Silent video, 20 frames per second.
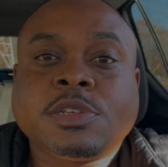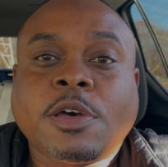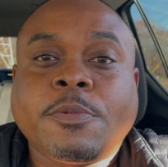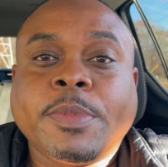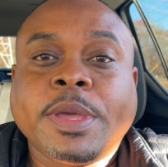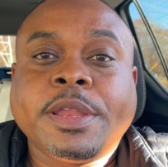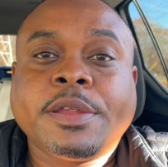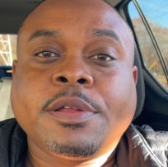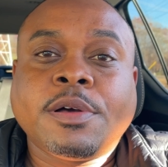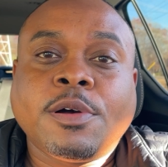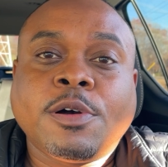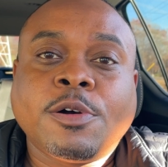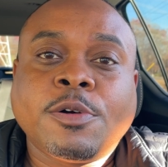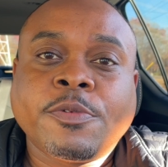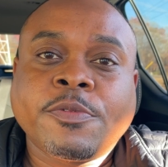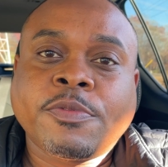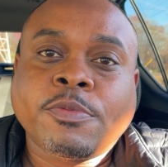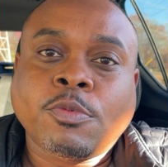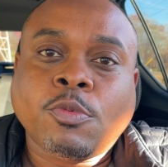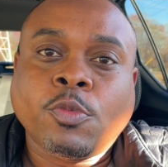I made it
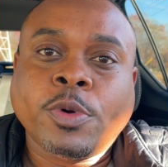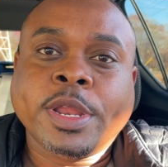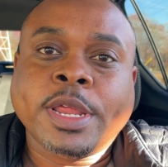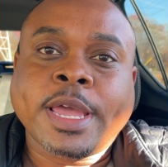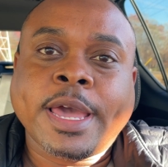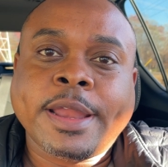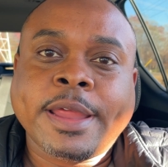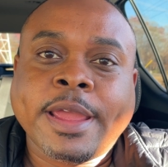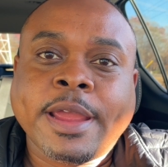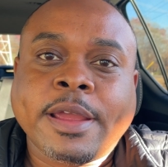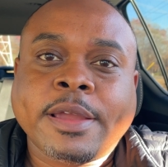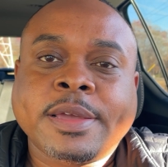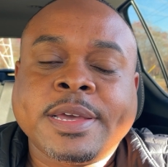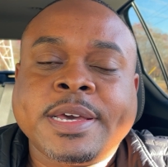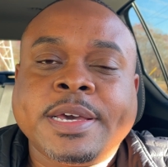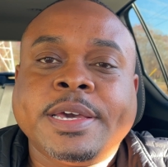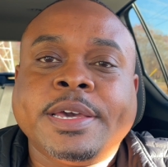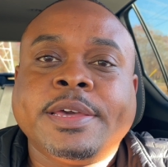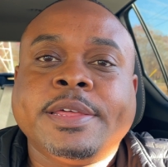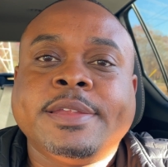home, went and got a
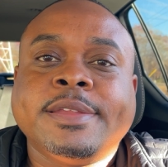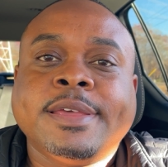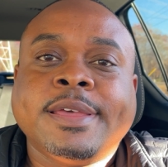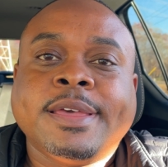haircut.